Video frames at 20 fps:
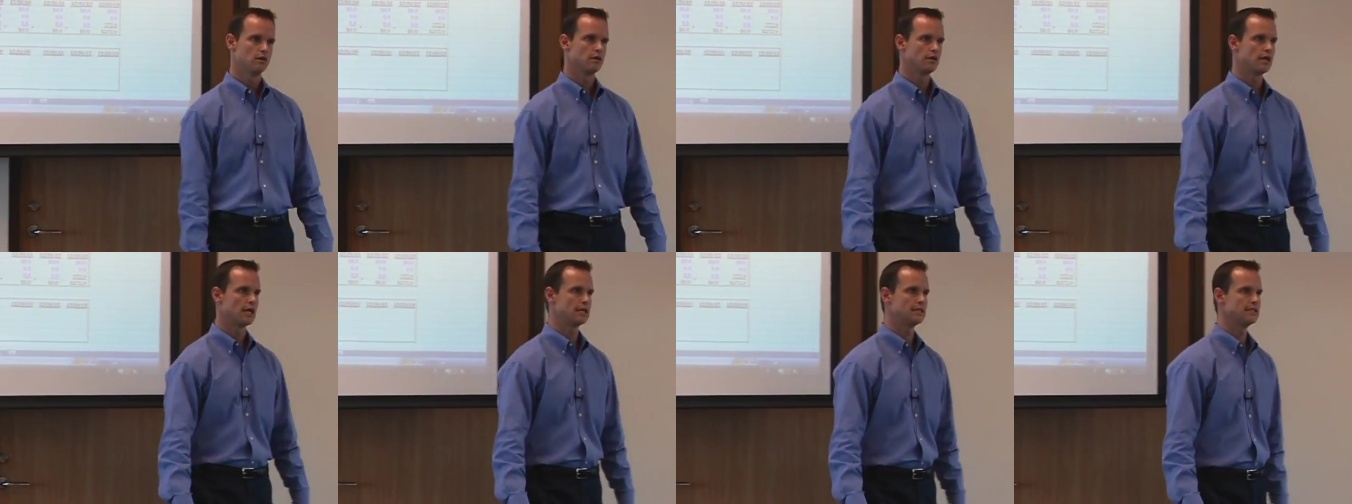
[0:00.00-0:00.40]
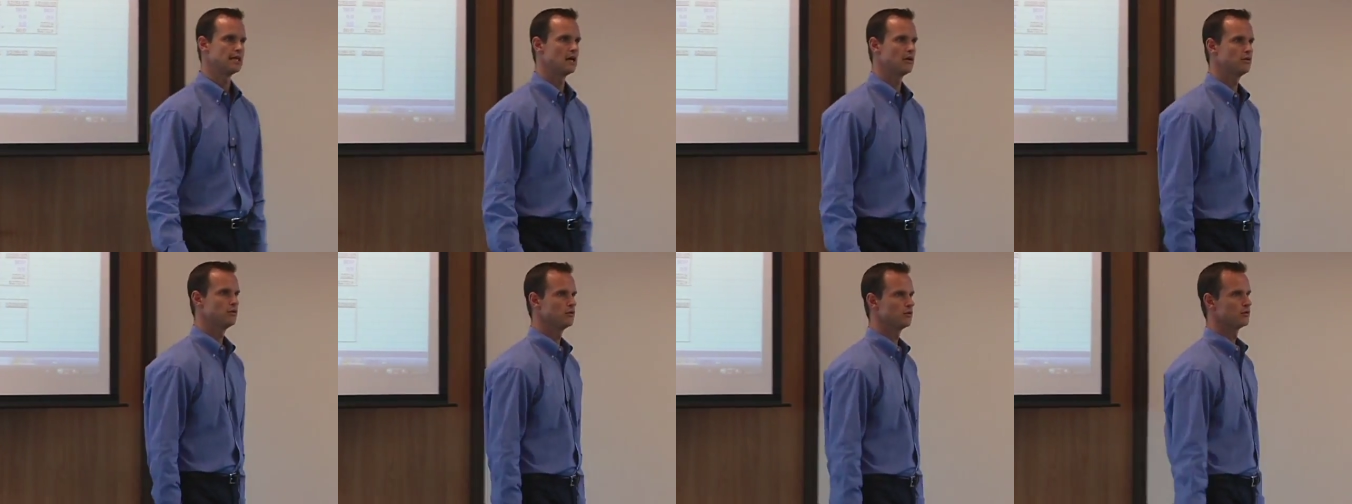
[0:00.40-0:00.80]
got
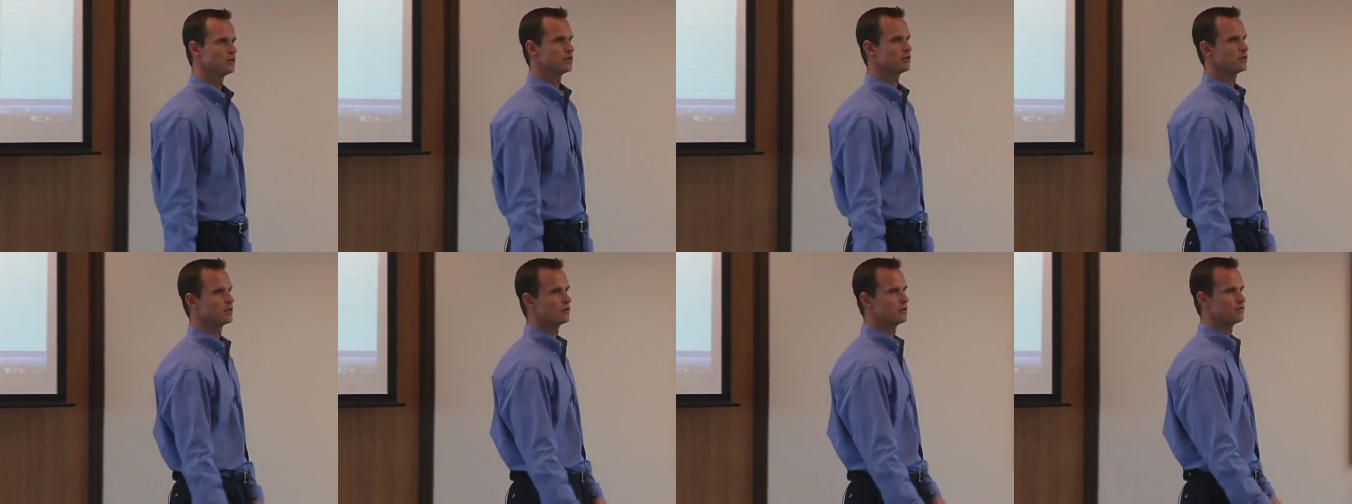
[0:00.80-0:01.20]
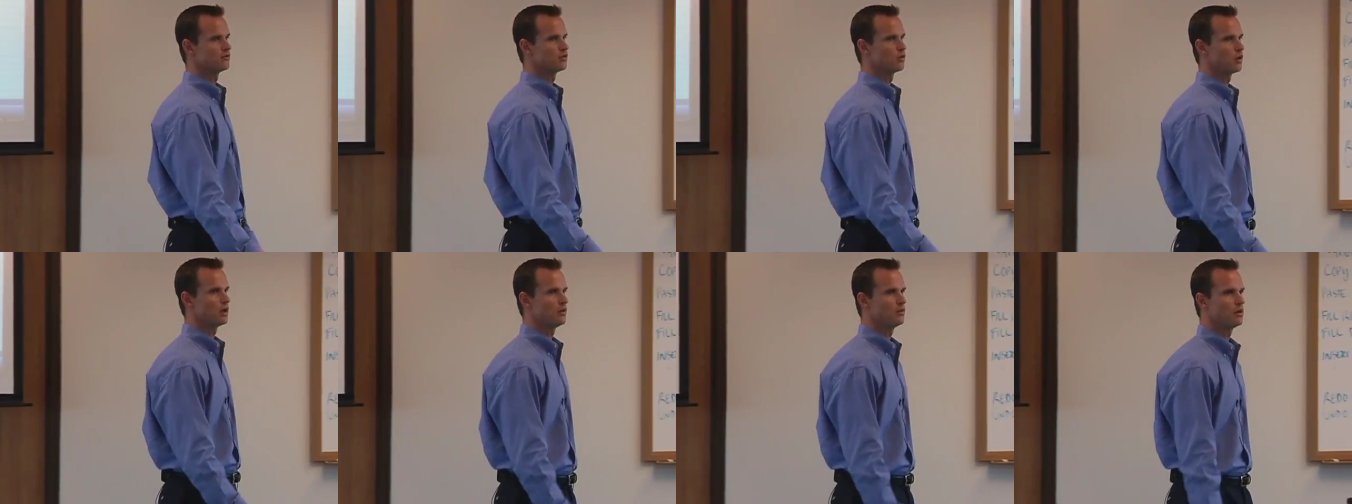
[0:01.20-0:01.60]
down to a return of
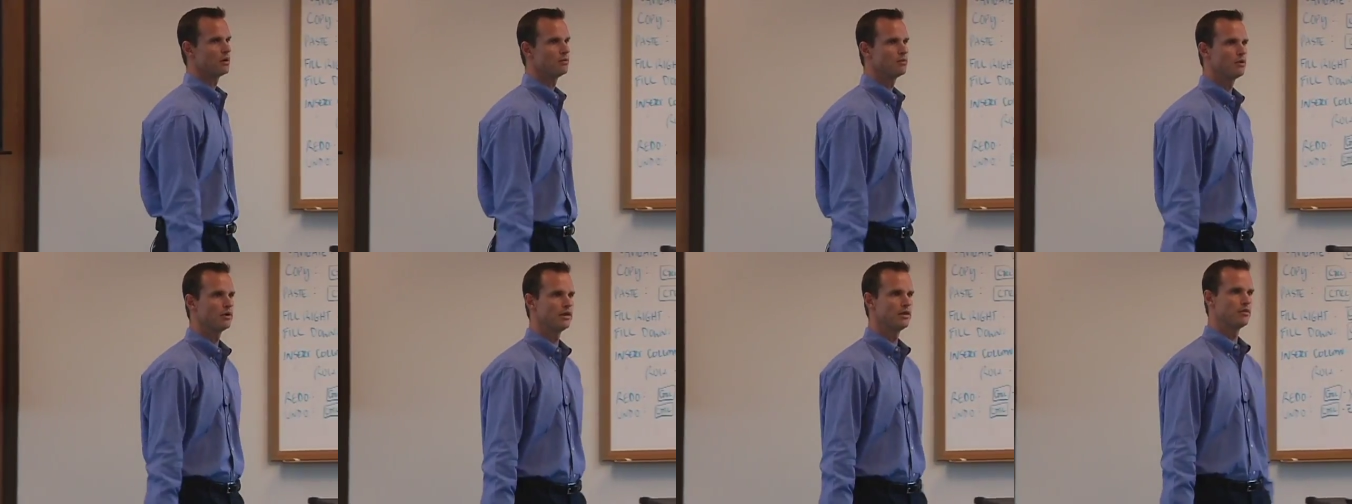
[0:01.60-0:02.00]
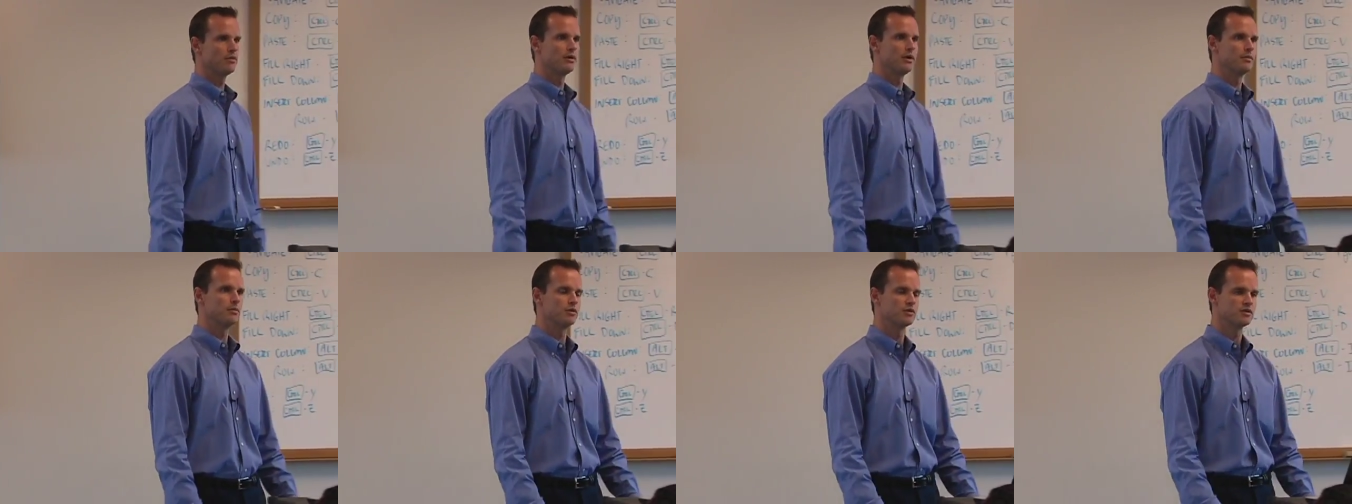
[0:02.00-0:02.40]

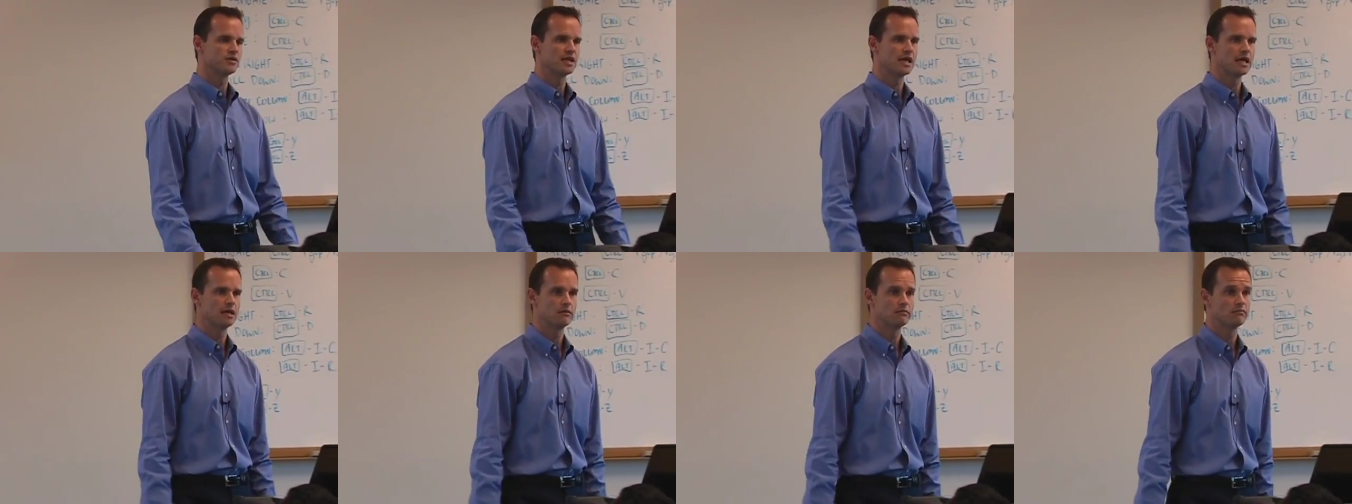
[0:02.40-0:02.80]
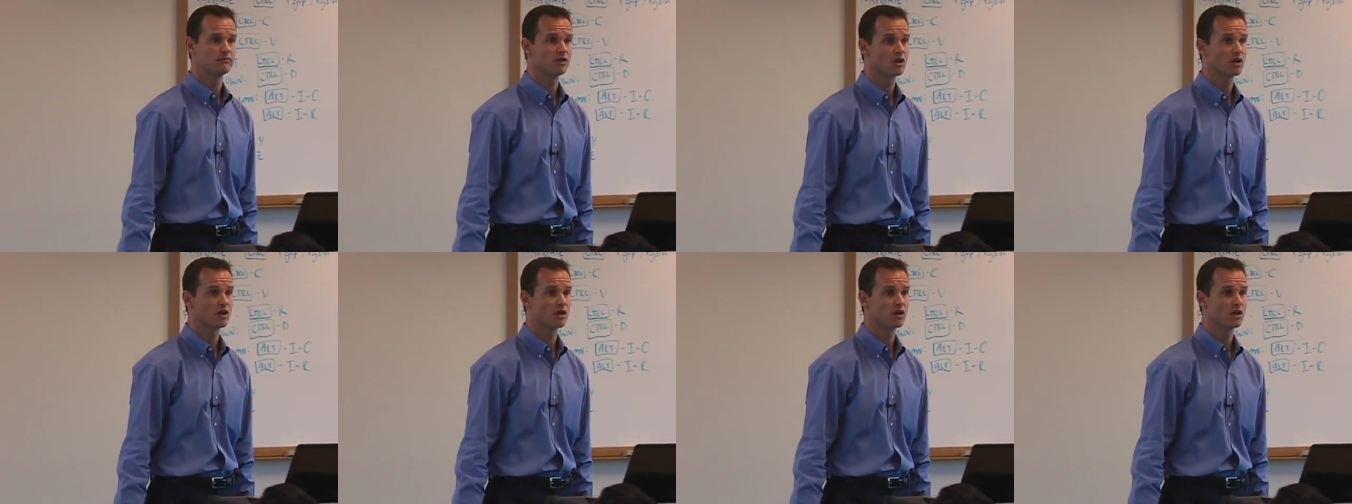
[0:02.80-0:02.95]
21.3%.